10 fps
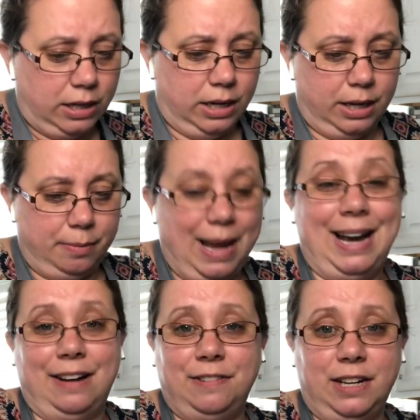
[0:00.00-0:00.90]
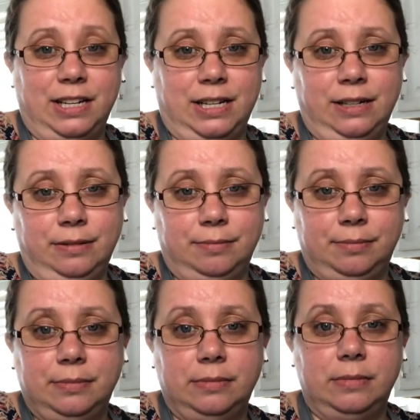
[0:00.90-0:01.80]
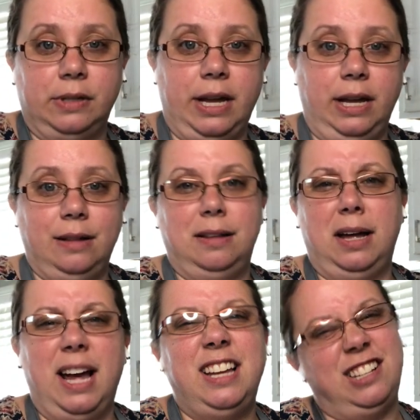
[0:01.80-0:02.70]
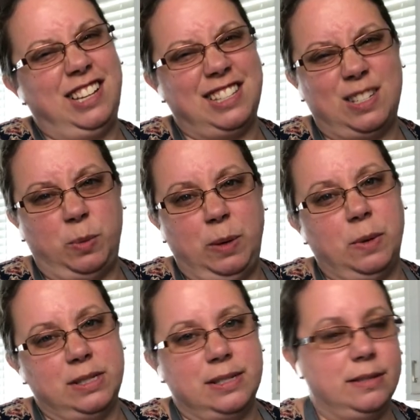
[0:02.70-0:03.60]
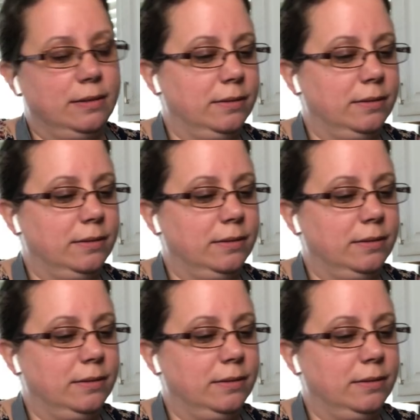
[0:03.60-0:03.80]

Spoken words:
half an onion. Okay, I get sweet ones.